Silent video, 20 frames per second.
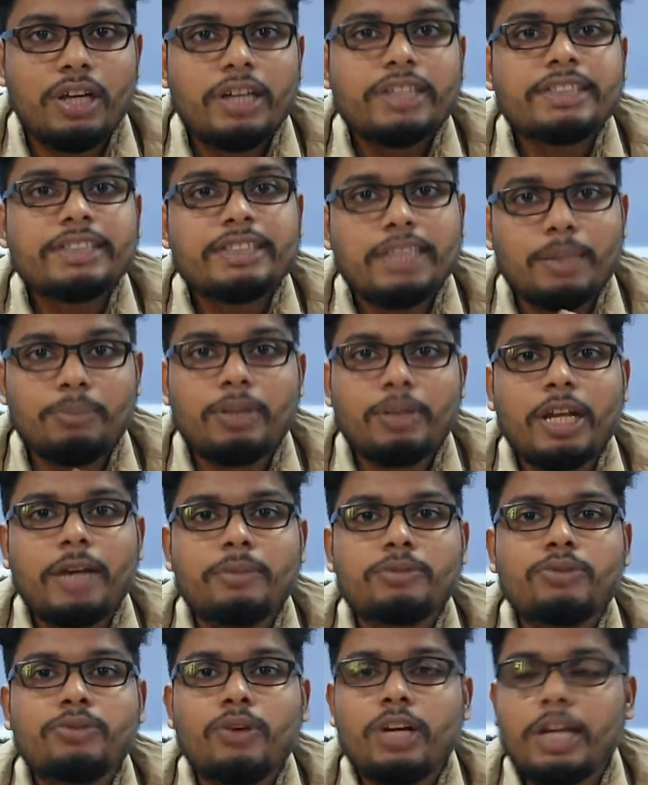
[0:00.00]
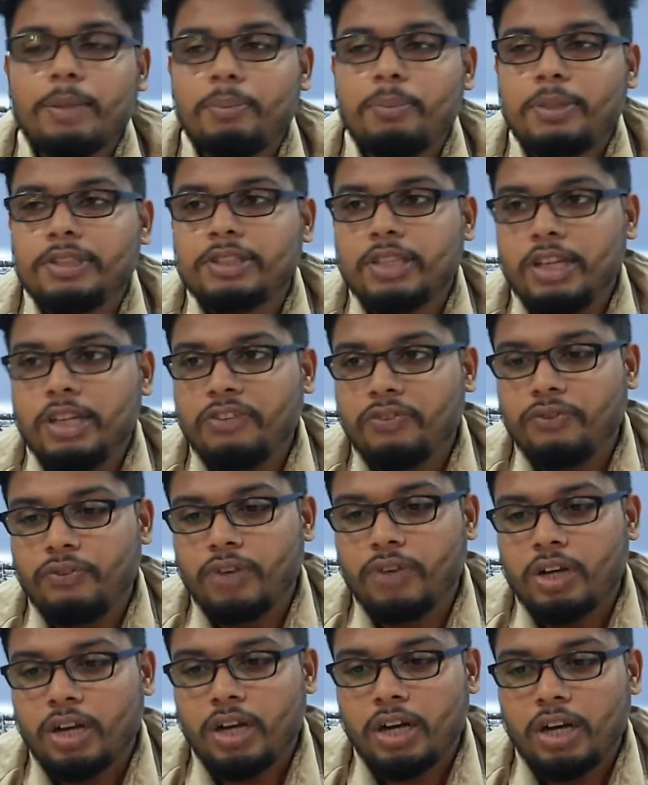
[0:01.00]
Sometimes what happens if
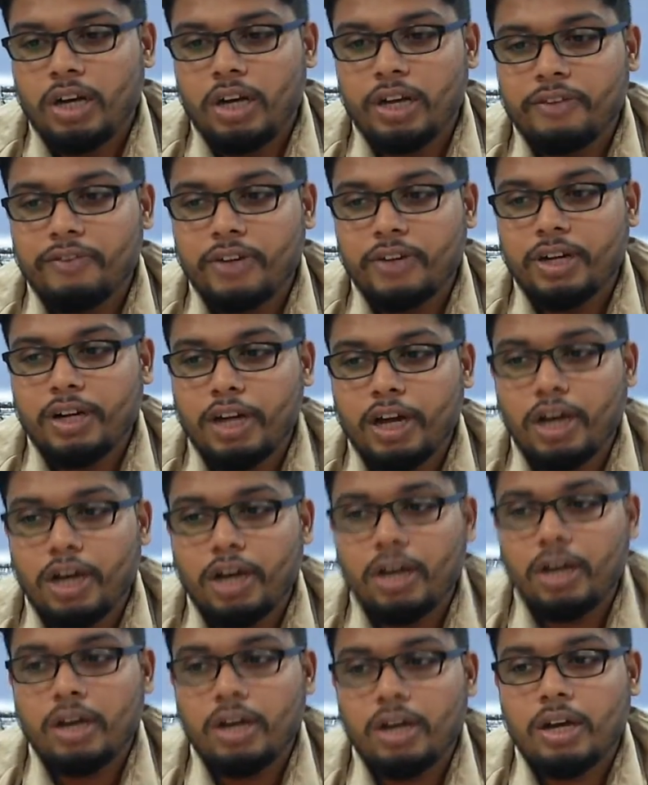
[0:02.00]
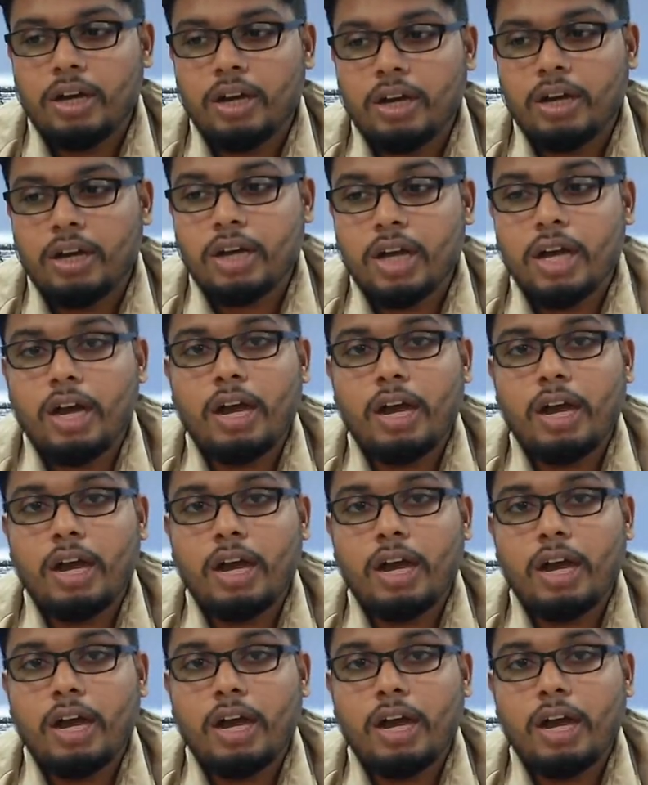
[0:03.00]
a